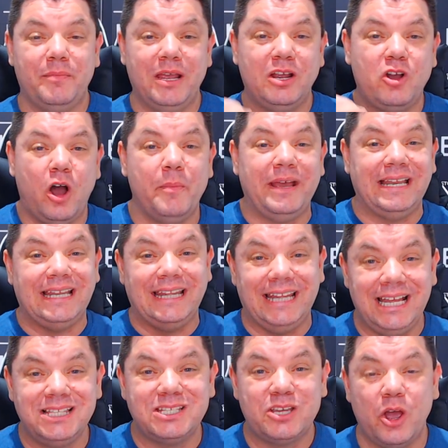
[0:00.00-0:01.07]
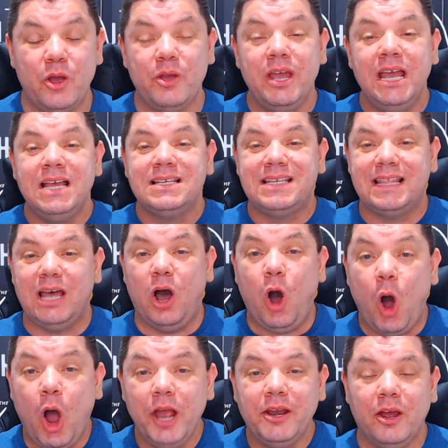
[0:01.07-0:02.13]
and comment "let's go" so that
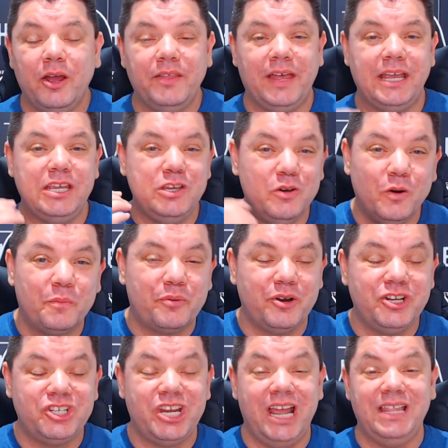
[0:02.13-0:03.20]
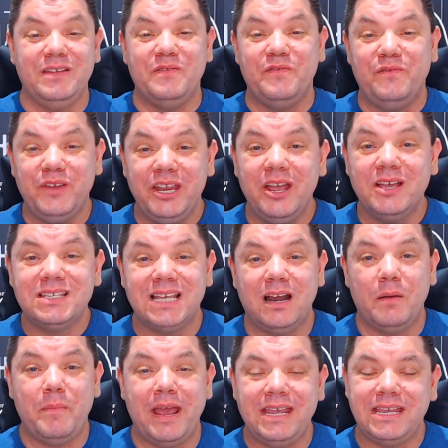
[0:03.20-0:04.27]
I know that you appreciate the videos that I'm
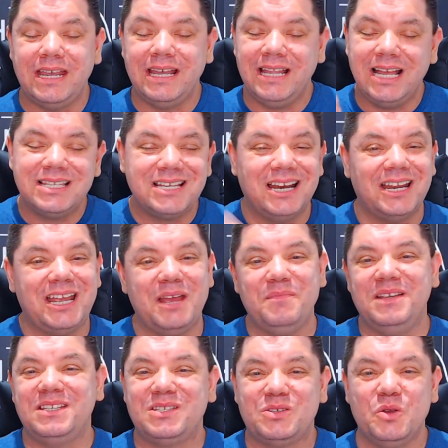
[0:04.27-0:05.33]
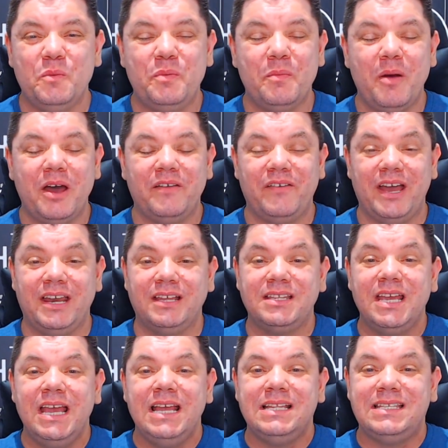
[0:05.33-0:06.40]
making, and that's going to keep me super motivated
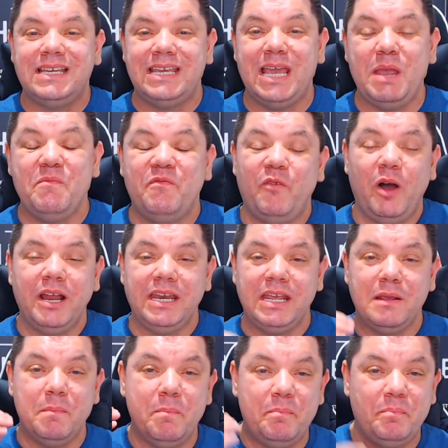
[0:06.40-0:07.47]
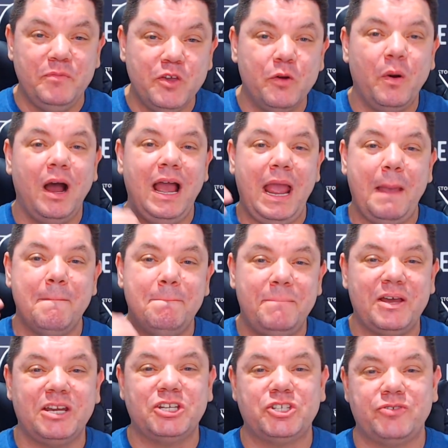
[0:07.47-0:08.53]
to keep finding newer and better
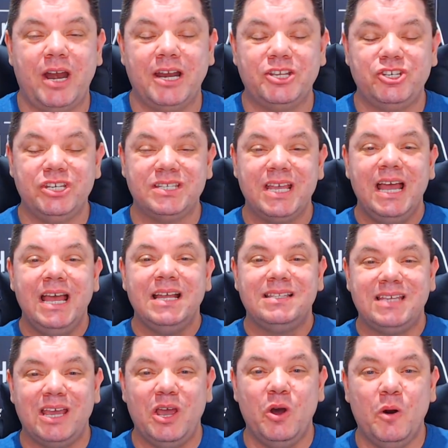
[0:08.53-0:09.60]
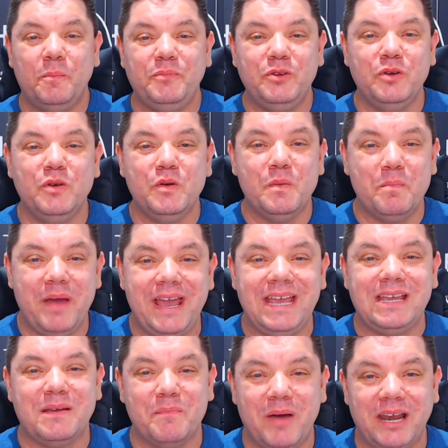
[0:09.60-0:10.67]
strategies to help you make
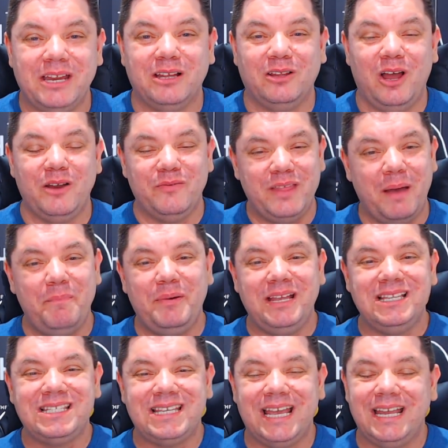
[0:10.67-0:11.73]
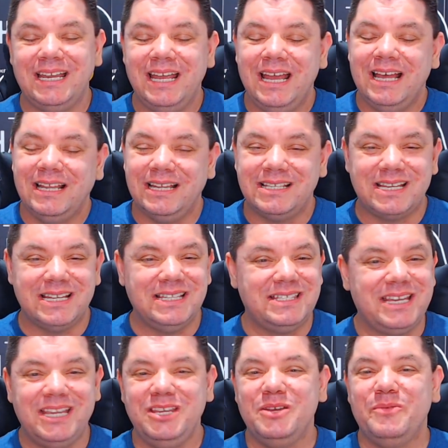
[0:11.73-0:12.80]
money online. With that being said, let's
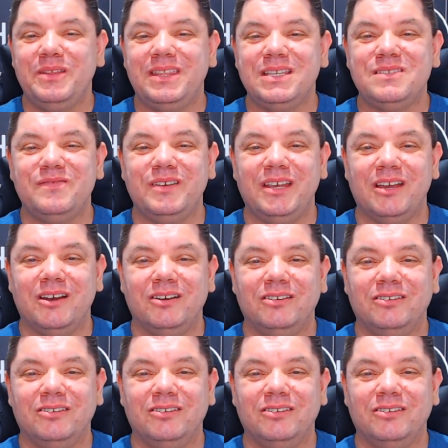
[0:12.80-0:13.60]
continue with this video.